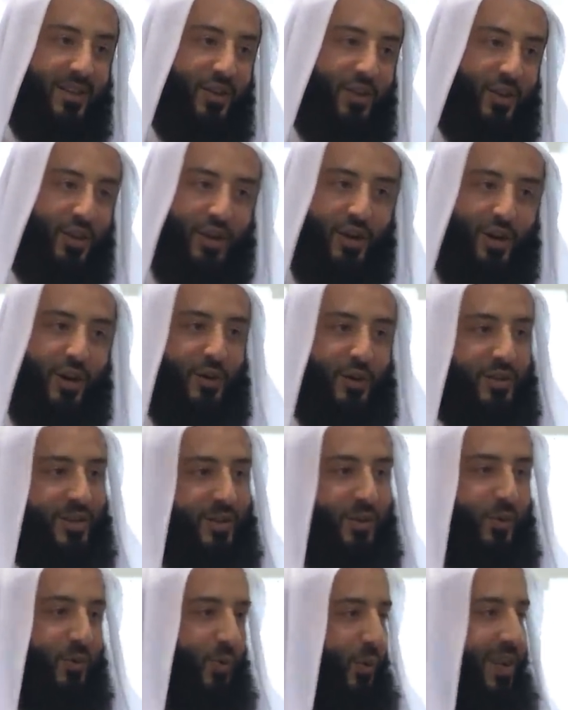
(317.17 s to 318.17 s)
You know,
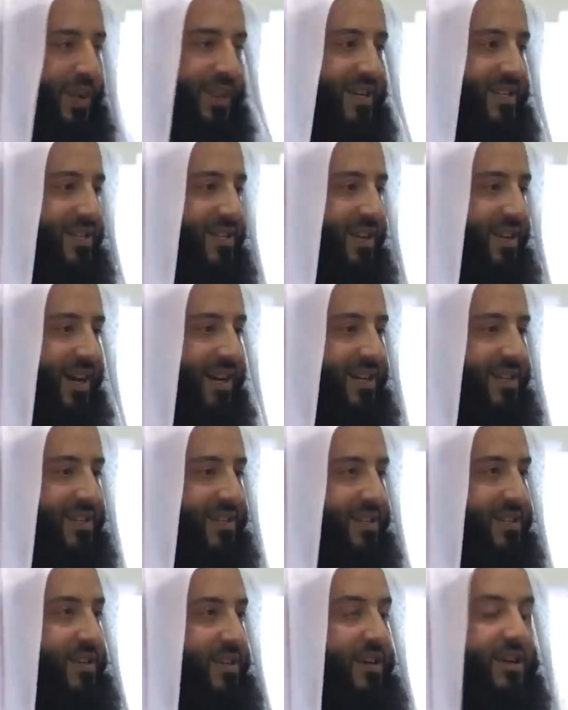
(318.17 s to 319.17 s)
the weather's
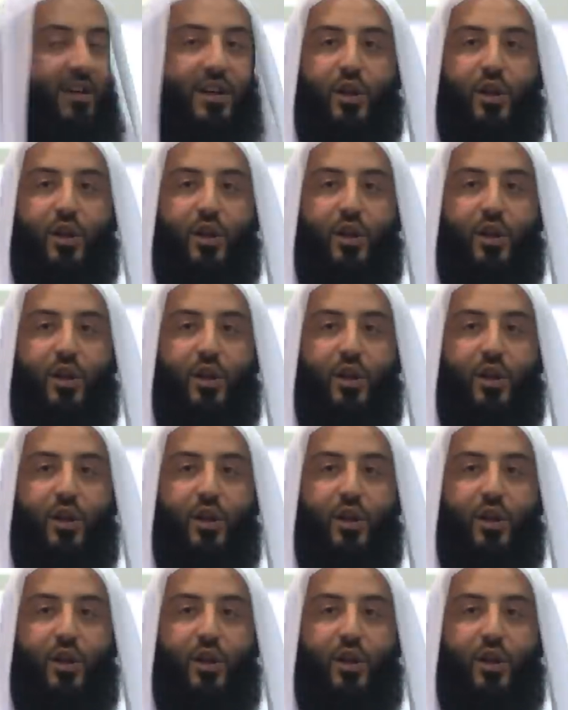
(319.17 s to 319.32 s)
nice.